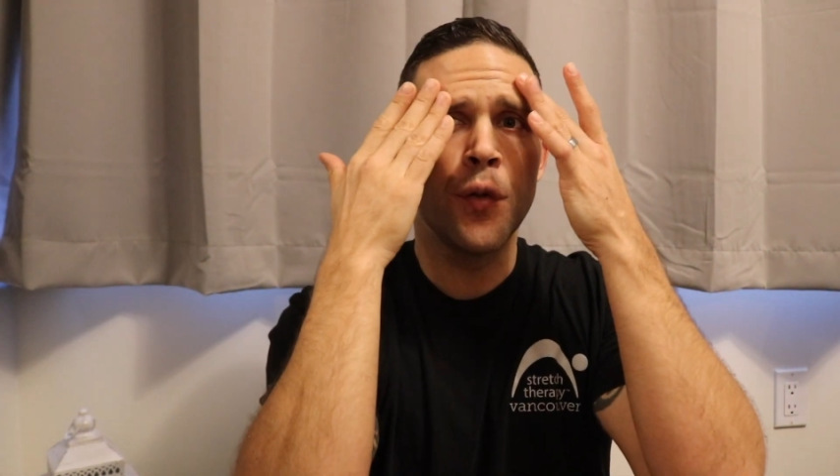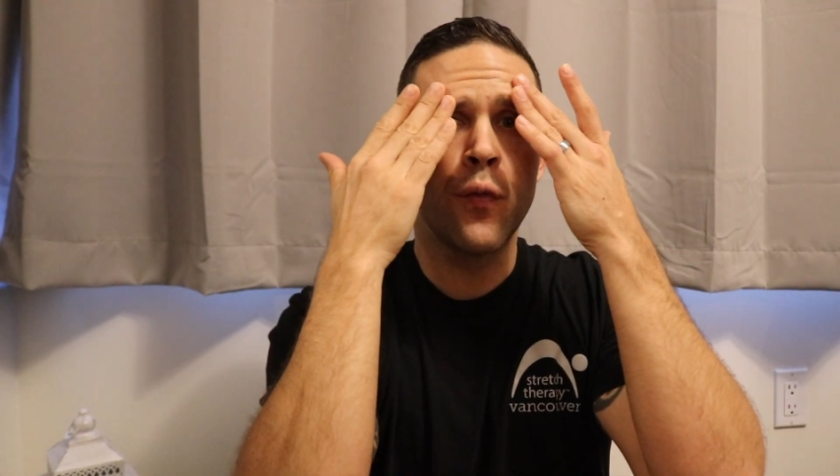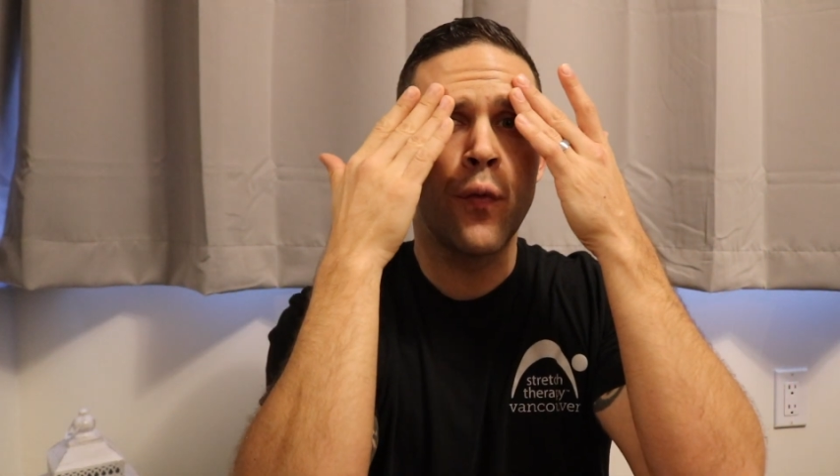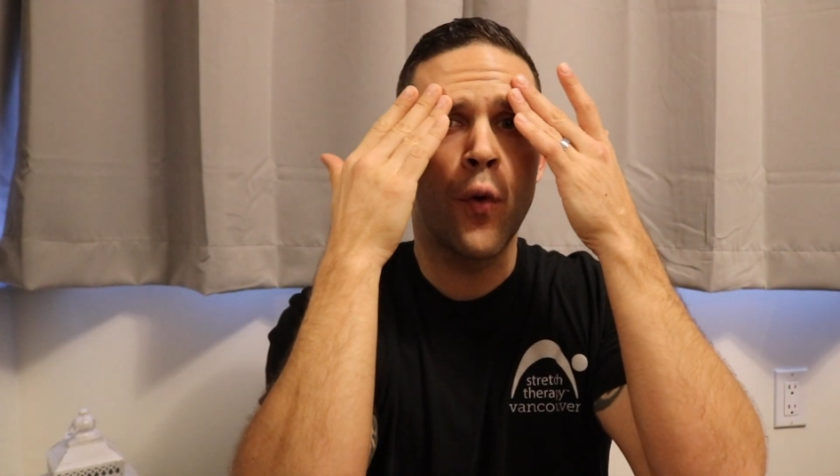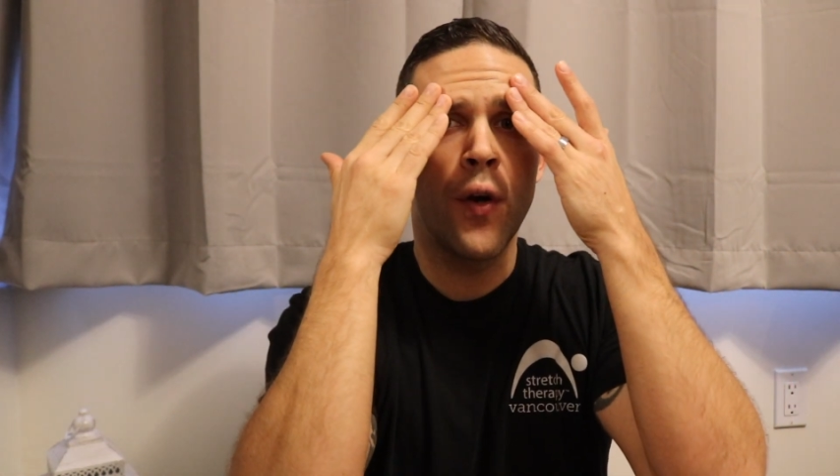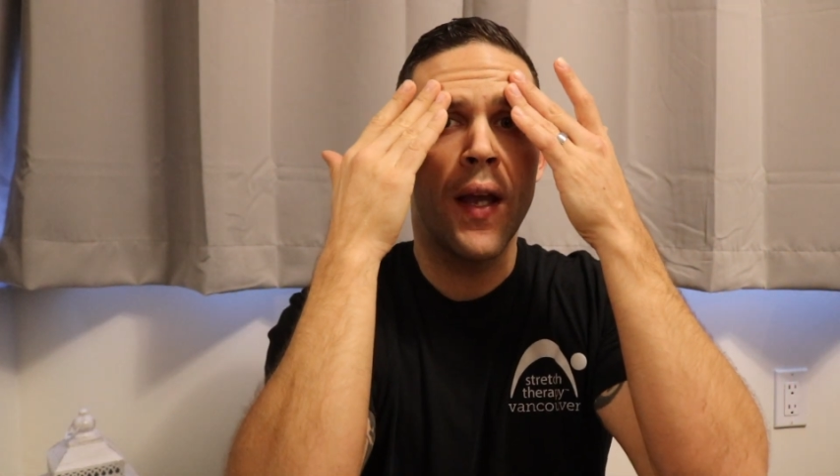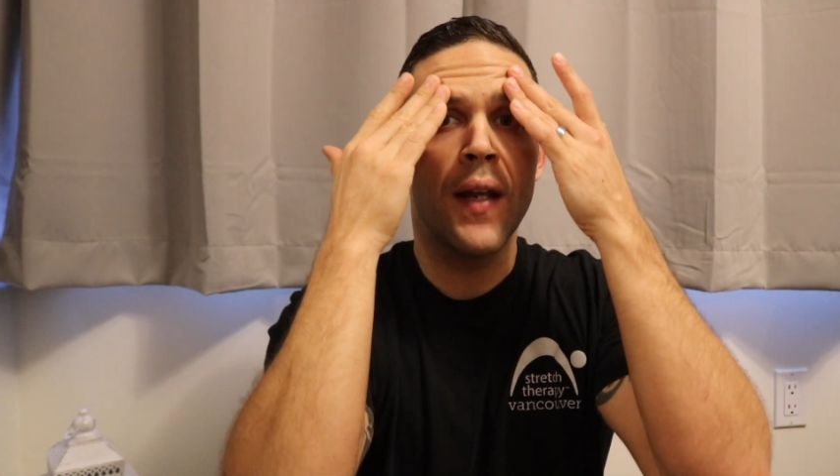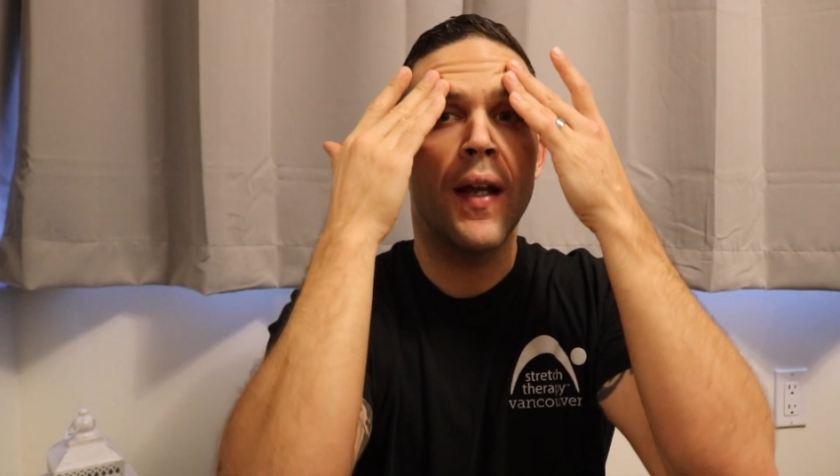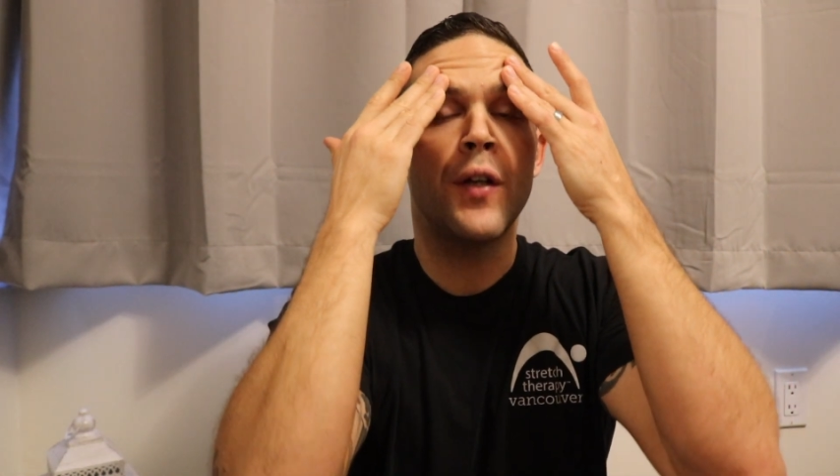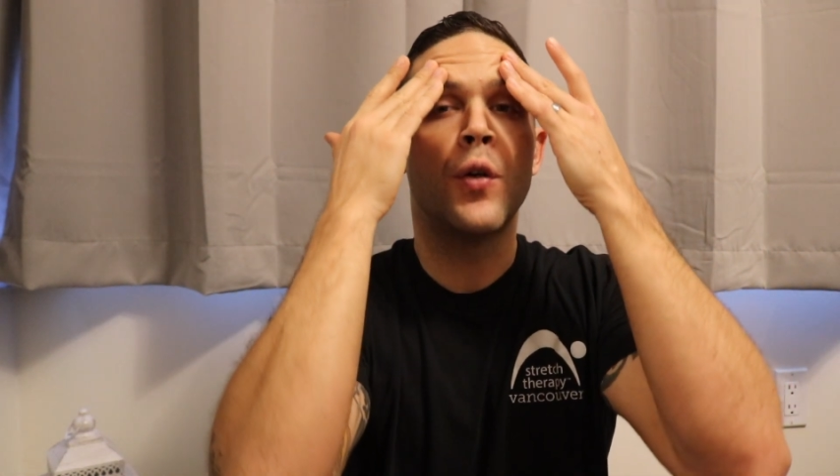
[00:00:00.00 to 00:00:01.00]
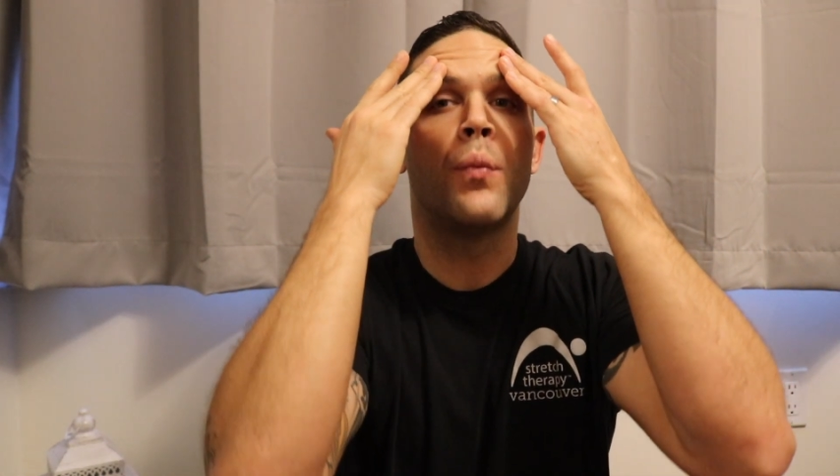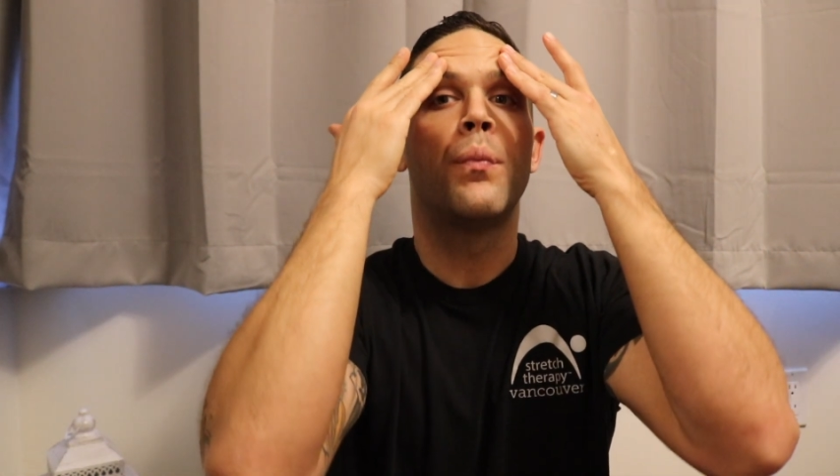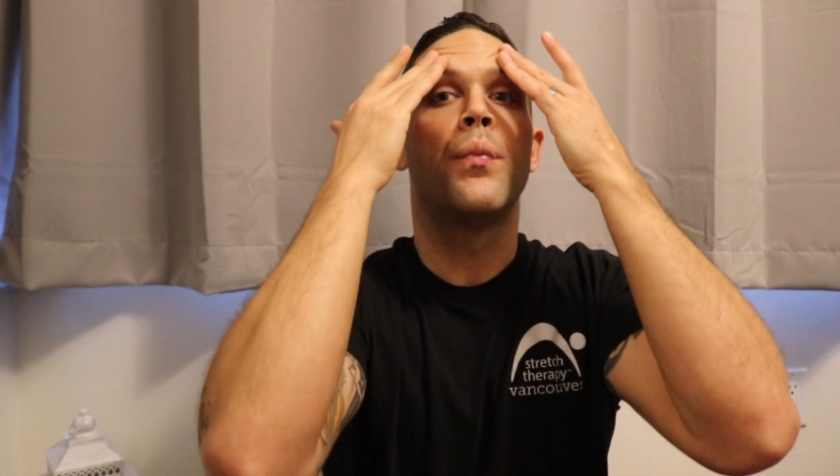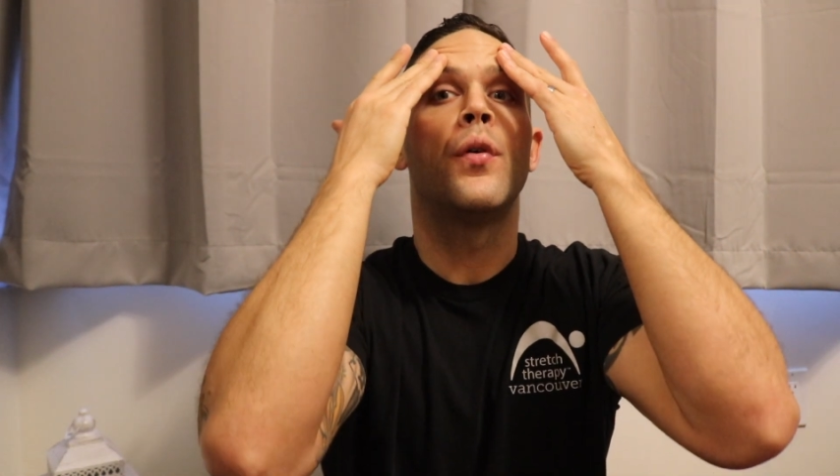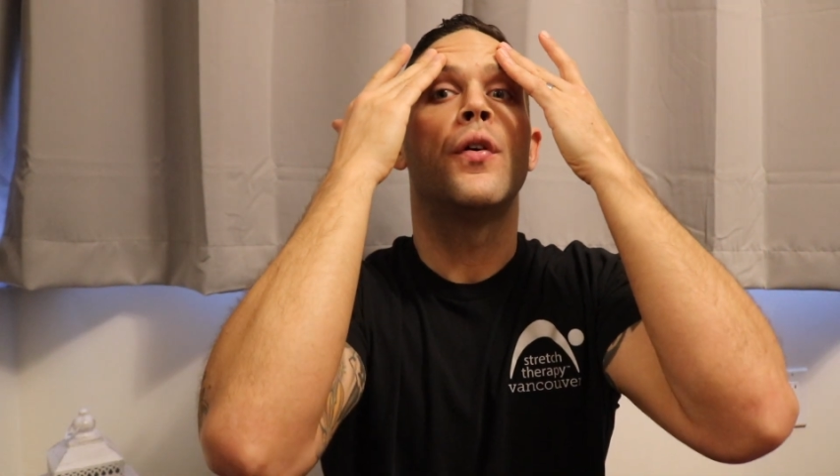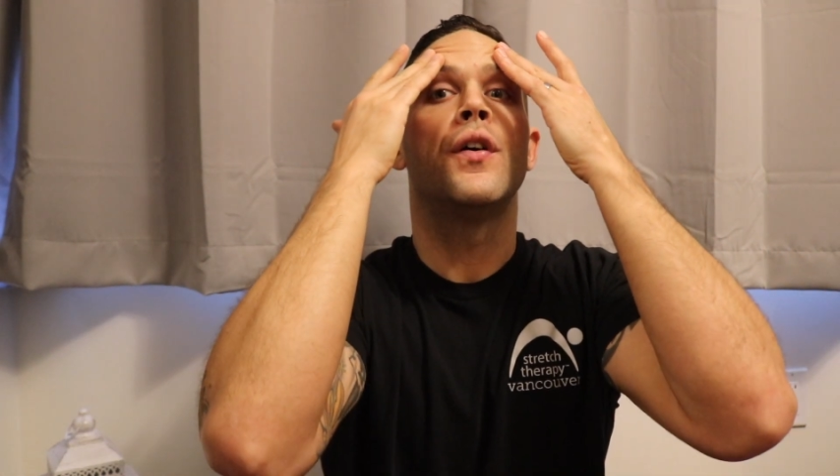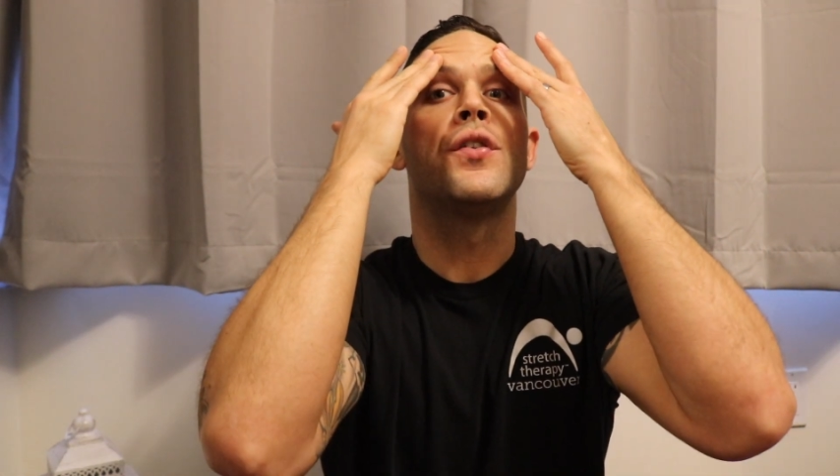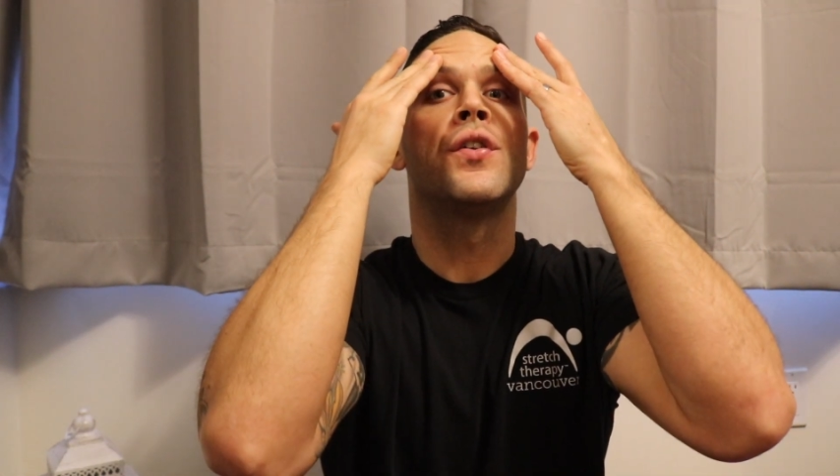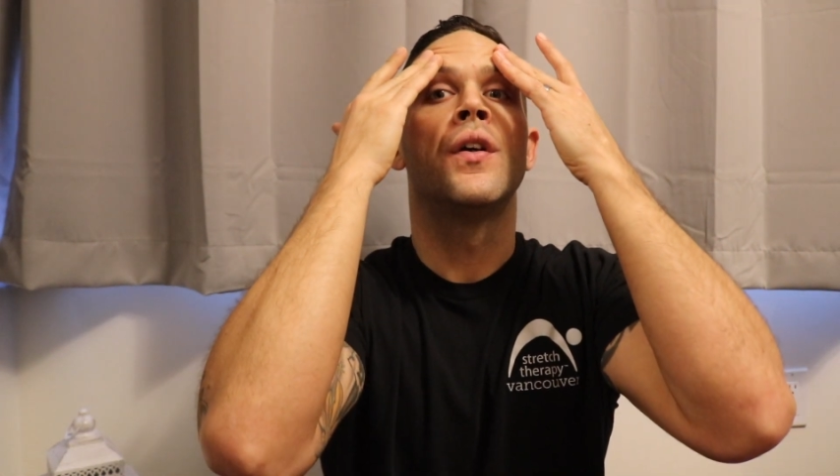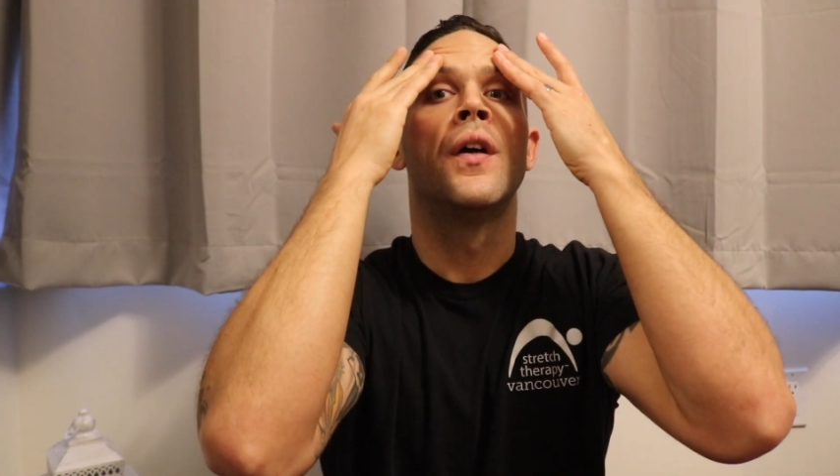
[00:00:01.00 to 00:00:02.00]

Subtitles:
forehead and you'll push